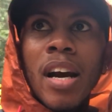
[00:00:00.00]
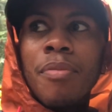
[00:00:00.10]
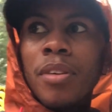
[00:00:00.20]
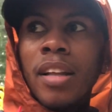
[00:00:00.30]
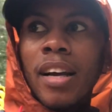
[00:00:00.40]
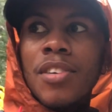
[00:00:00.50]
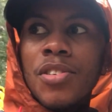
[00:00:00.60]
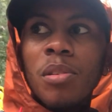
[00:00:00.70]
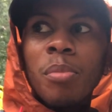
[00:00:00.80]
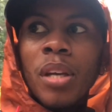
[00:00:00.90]
I feel like I
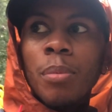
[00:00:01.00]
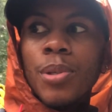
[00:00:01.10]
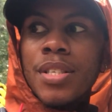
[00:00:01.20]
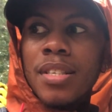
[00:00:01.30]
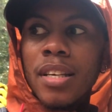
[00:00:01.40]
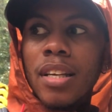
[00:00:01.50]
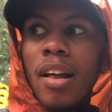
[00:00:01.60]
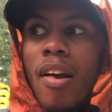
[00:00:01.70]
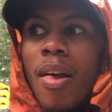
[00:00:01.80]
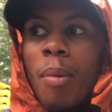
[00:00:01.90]
should have been able to see it.
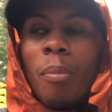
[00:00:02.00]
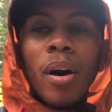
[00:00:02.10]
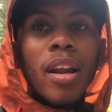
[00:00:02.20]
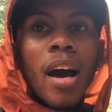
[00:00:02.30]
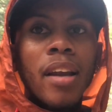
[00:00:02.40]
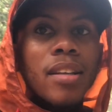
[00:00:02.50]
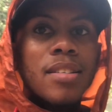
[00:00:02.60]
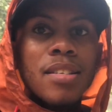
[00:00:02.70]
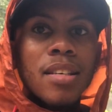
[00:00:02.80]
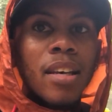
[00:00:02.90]
But I didn't
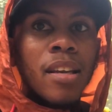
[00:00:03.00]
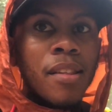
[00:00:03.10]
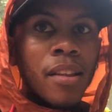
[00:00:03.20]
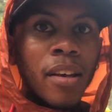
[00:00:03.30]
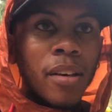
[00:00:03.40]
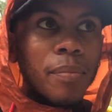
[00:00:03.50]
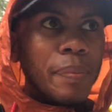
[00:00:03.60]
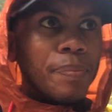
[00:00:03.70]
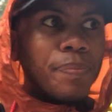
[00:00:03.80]
see anything.